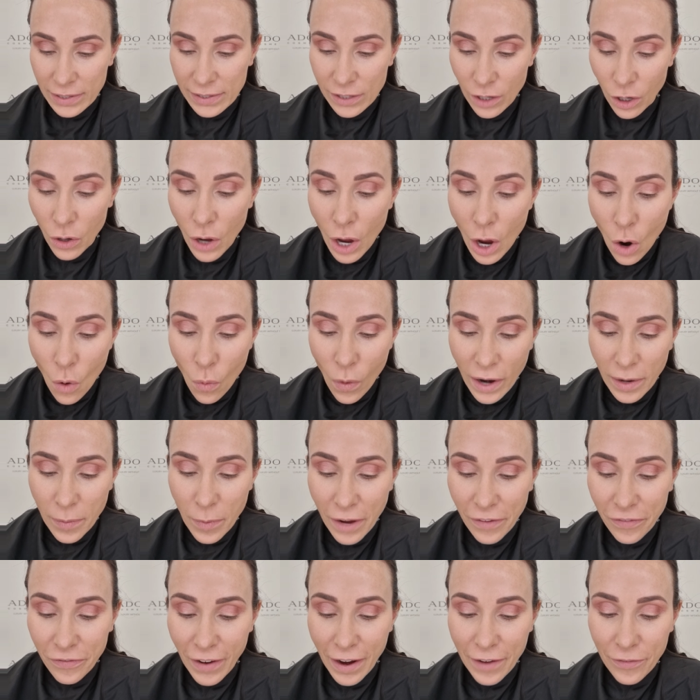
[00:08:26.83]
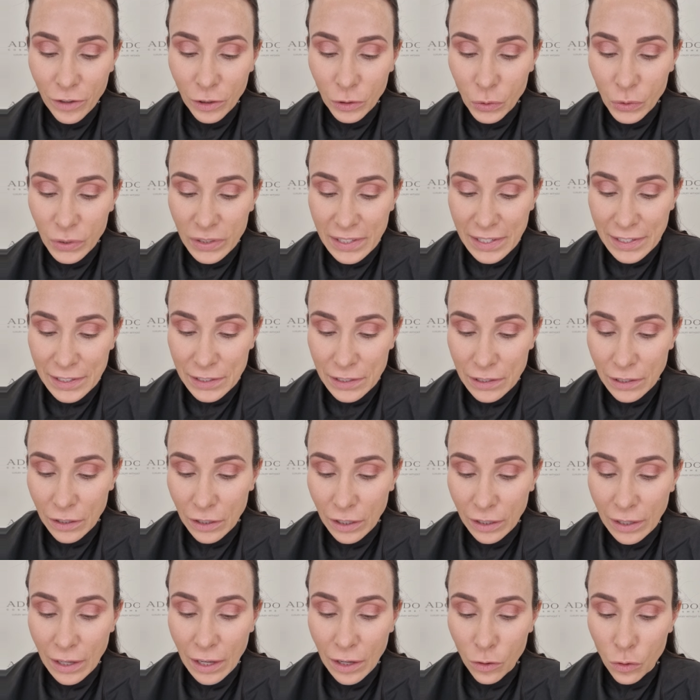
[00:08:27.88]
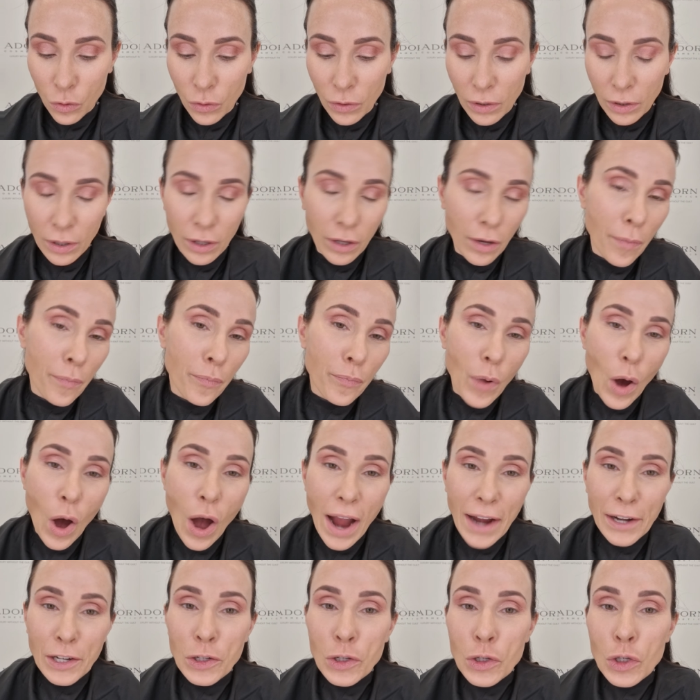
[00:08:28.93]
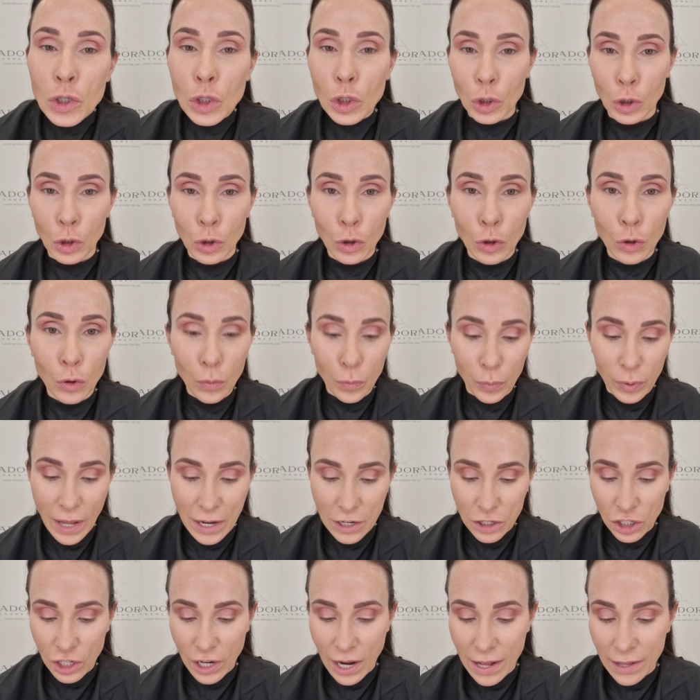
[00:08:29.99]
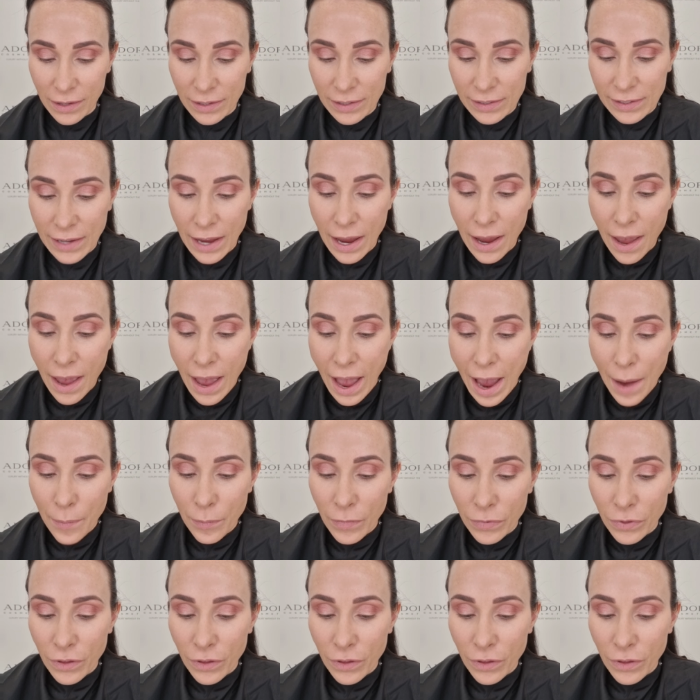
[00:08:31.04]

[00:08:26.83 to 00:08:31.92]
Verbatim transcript: So one of my favorite looks is to combine two blush colors. Um,